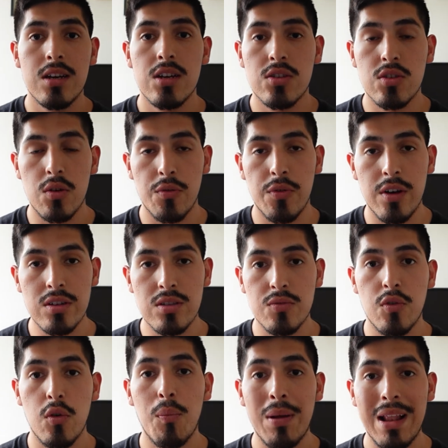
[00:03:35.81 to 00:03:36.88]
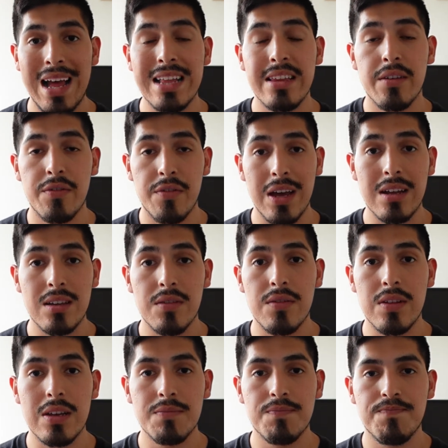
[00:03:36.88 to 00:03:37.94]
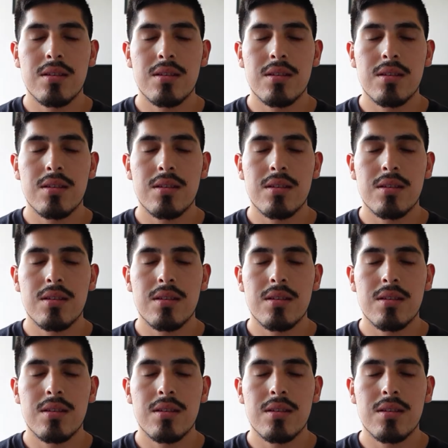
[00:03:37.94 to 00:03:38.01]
So first of all, plan effectively.